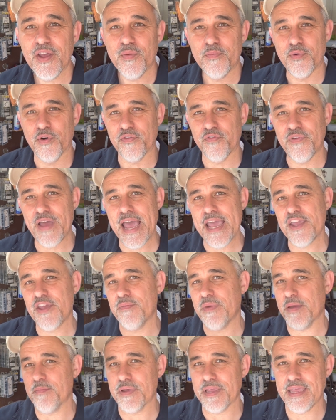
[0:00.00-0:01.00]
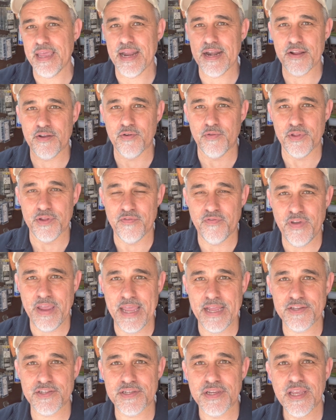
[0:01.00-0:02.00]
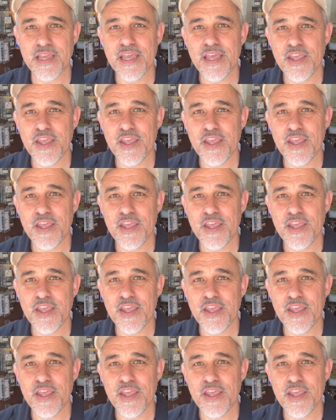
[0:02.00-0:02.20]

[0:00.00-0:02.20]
both vacuum and mechanical advance.